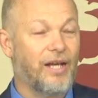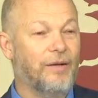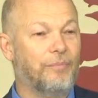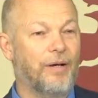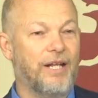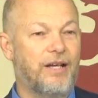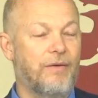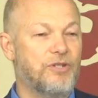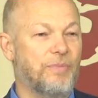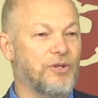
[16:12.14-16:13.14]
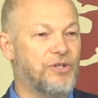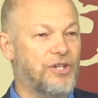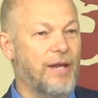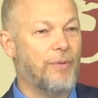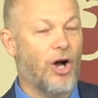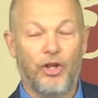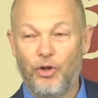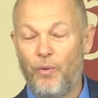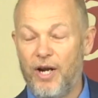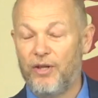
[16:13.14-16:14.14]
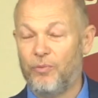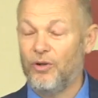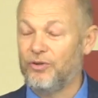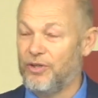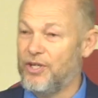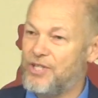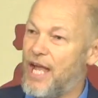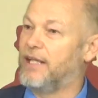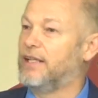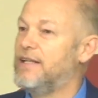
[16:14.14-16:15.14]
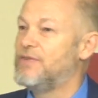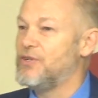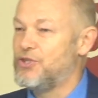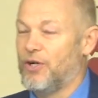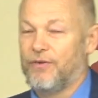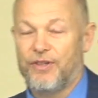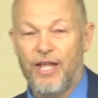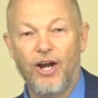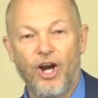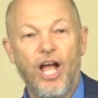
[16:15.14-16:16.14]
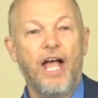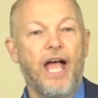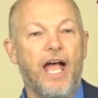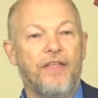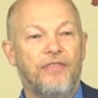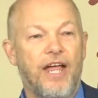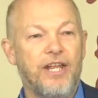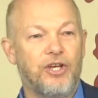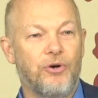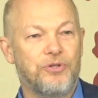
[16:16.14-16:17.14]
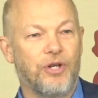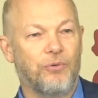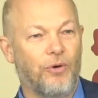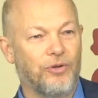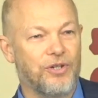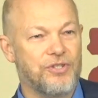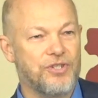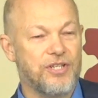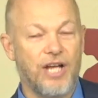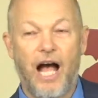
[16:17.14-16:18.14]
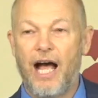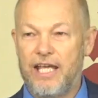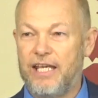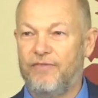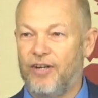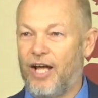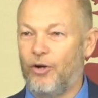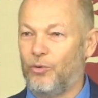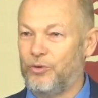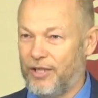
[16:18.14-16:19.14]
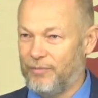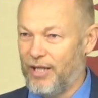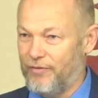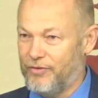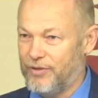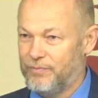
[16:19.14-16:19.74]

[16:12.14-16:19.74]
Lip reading: But he comes to Beersheba on the way to the wilderness and leaves his servant there, and then he goes into the wilderness and says, I only am left.